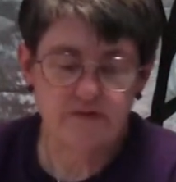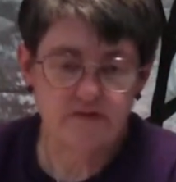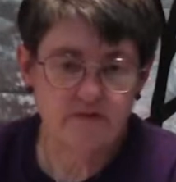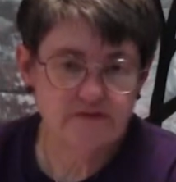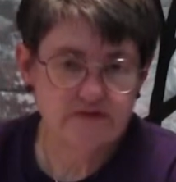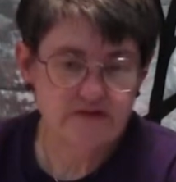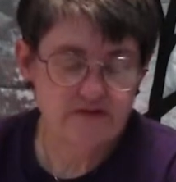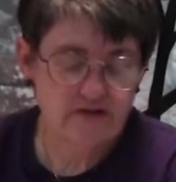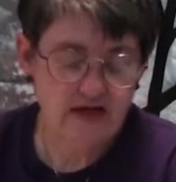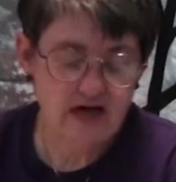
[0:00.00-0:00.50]

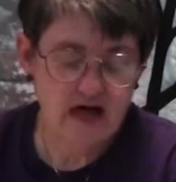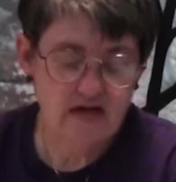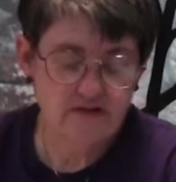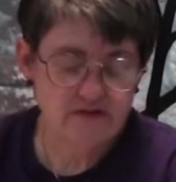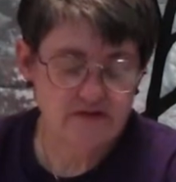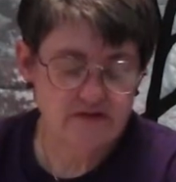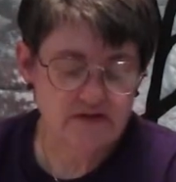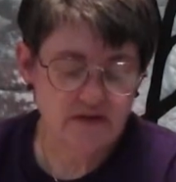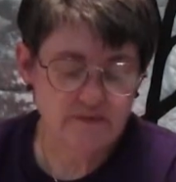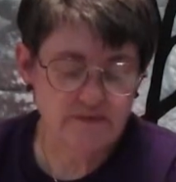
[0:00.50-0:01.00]
Those are the
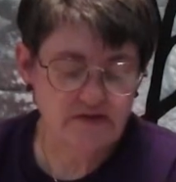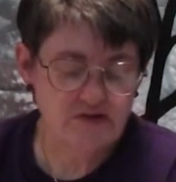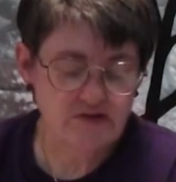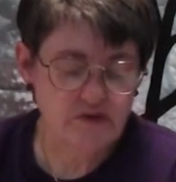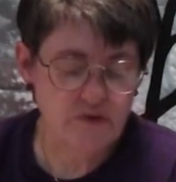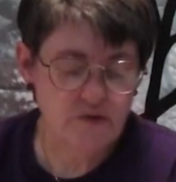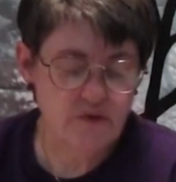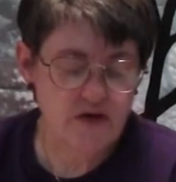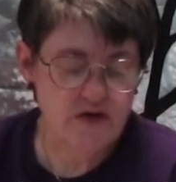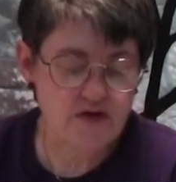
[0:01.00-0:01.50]
colors I'll be
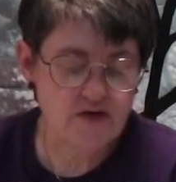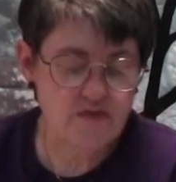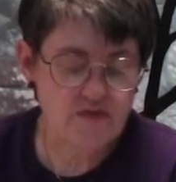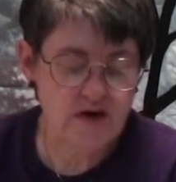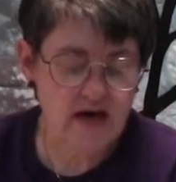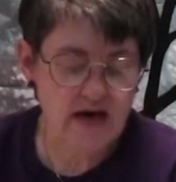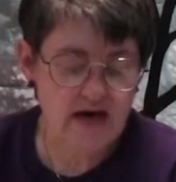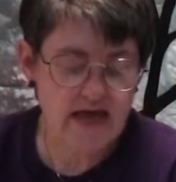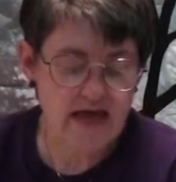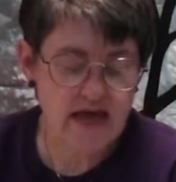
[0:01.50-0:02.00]
showing
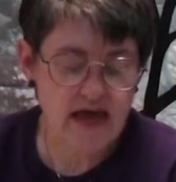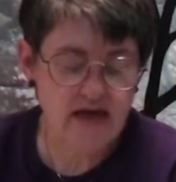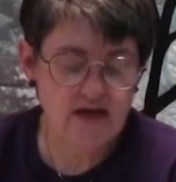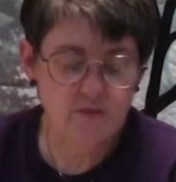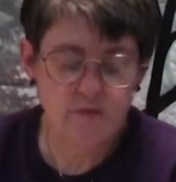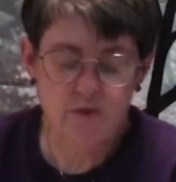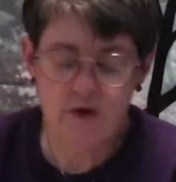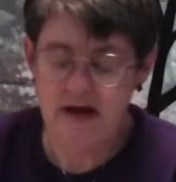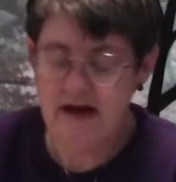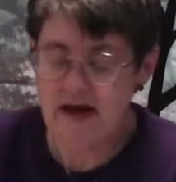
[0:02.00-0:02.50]
you
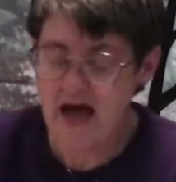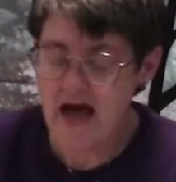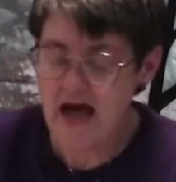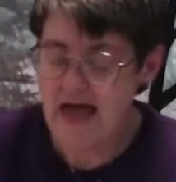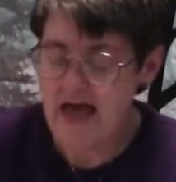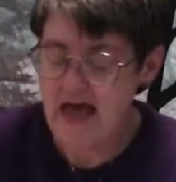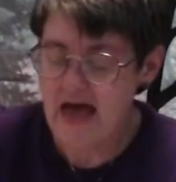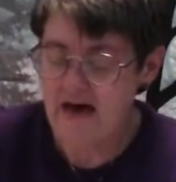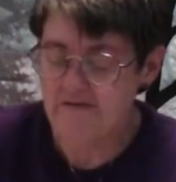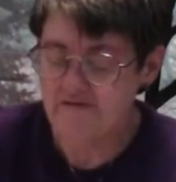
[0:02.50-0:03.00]
again when
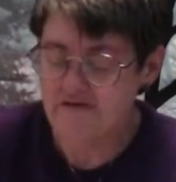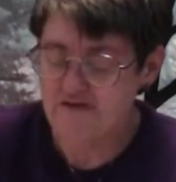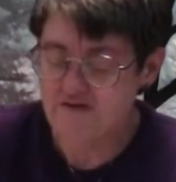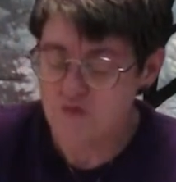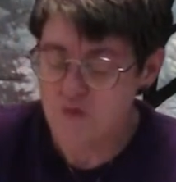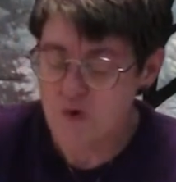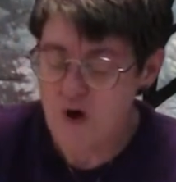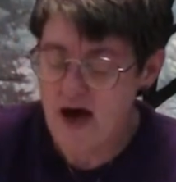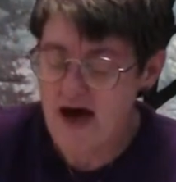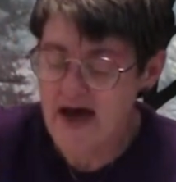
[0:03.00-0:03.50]
I have
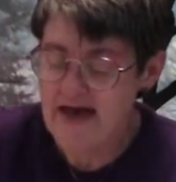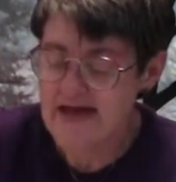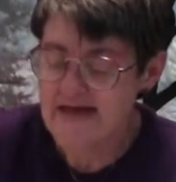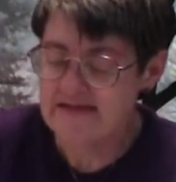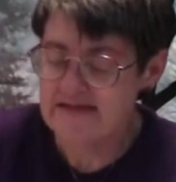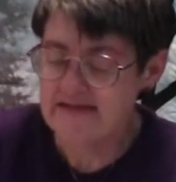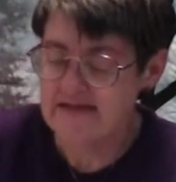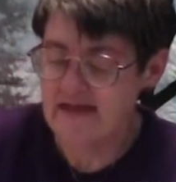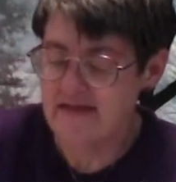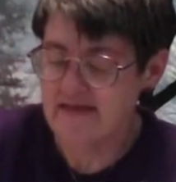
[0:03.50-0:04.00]

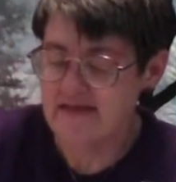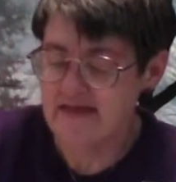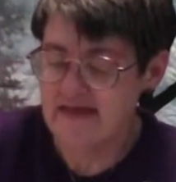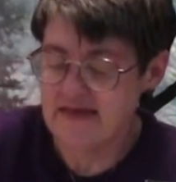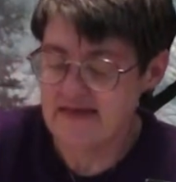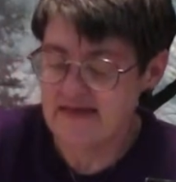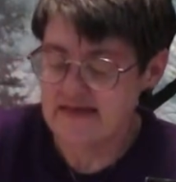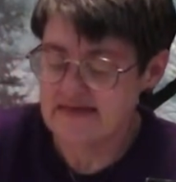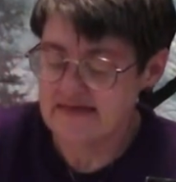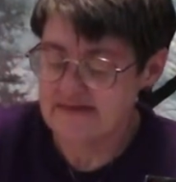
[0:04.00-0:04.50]
dried
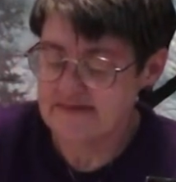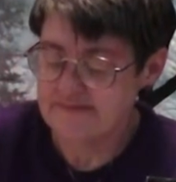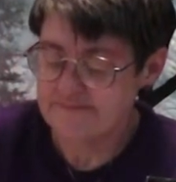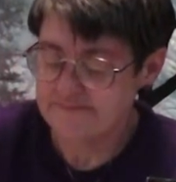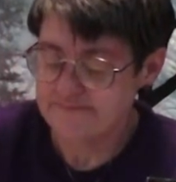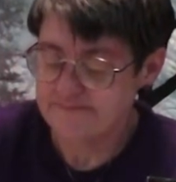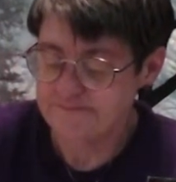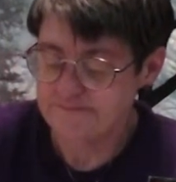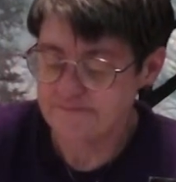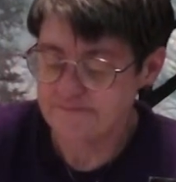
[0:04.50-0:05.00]
these.